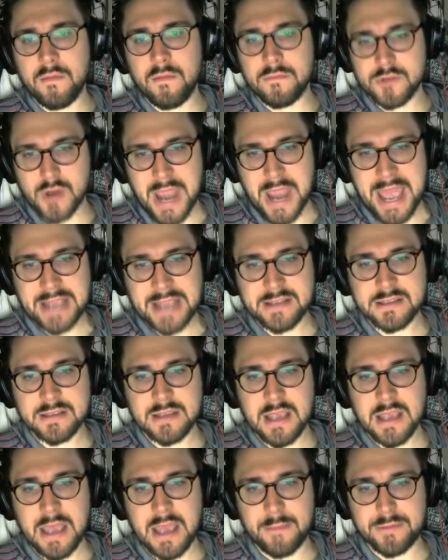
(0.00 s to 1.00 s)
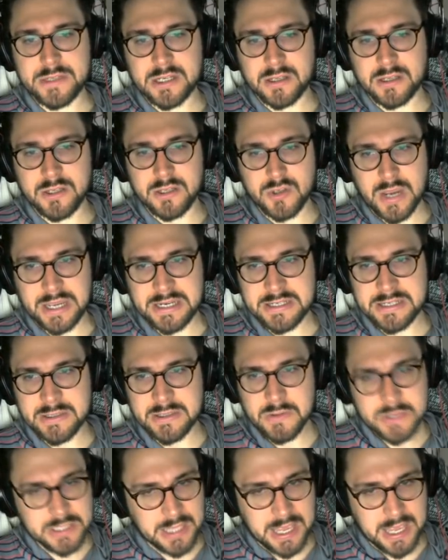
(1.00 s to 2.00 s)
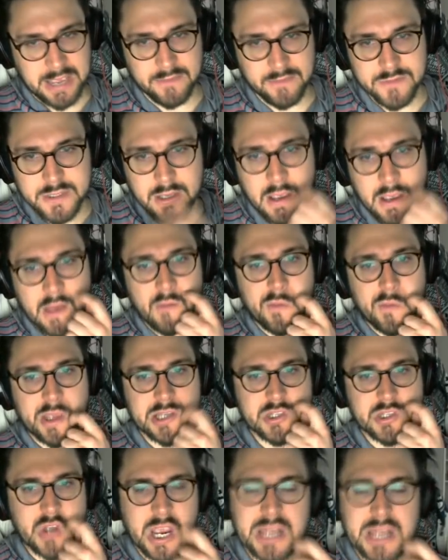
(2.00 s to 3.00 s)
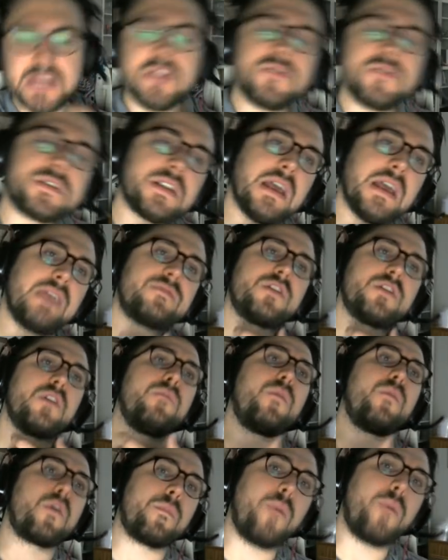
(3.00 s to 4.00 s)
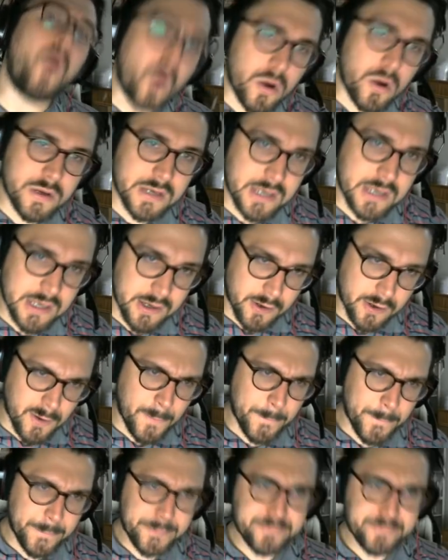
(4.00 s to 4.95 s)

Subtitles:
Drax, and particularly Dragon Does No Slaves, because Dragon Does No Slaves are more important here